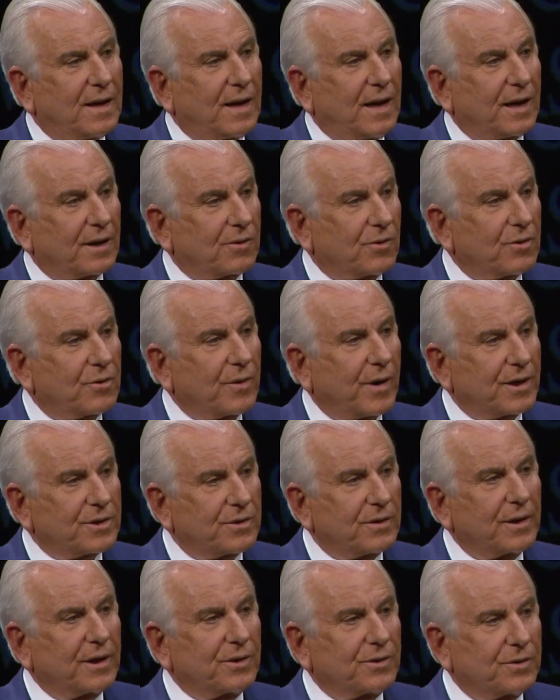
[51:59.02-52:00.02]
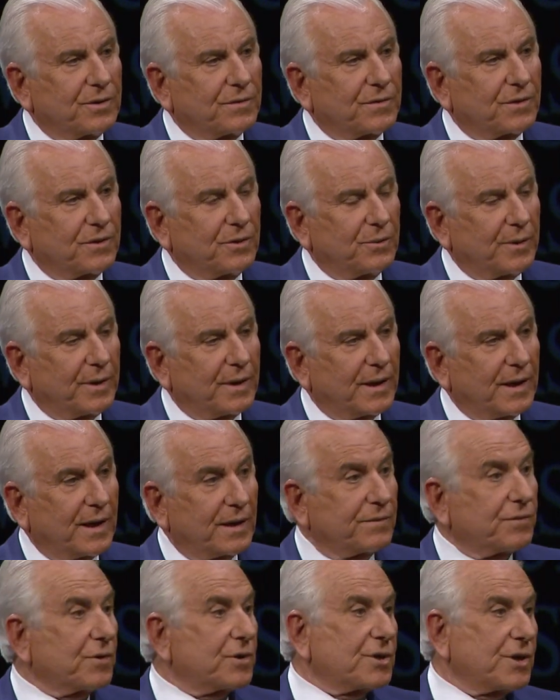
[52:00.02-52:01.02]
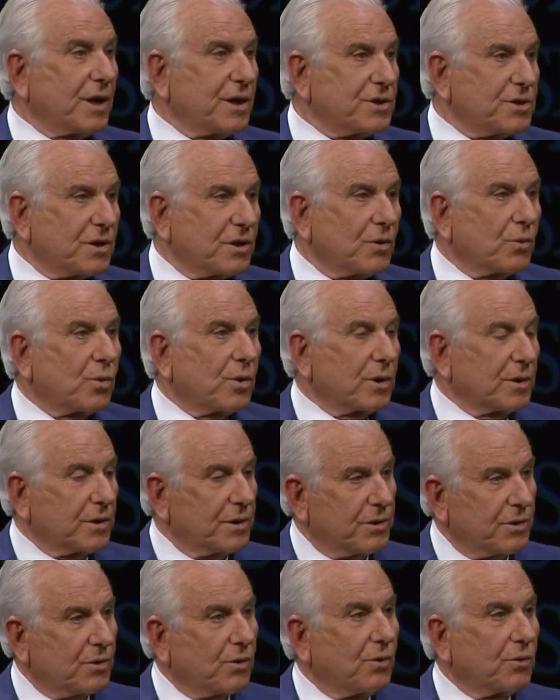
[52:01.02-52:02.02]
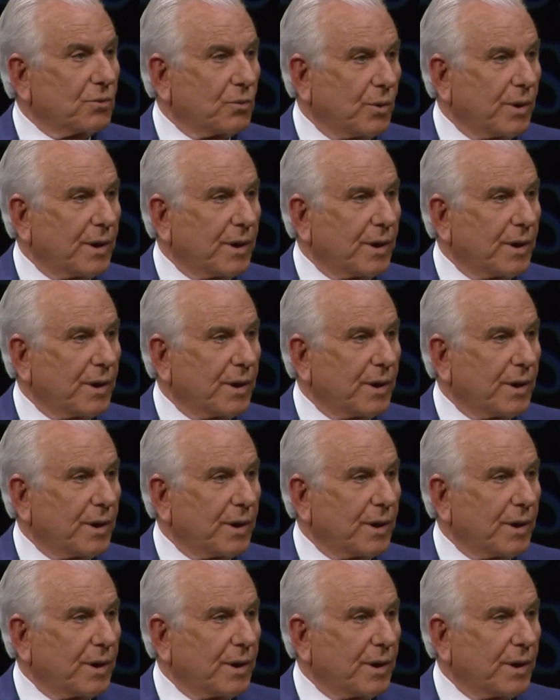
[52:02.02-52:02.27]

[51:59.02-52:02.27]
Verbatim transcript: I congratulate you for doing that, for Thanks. changing the world in your own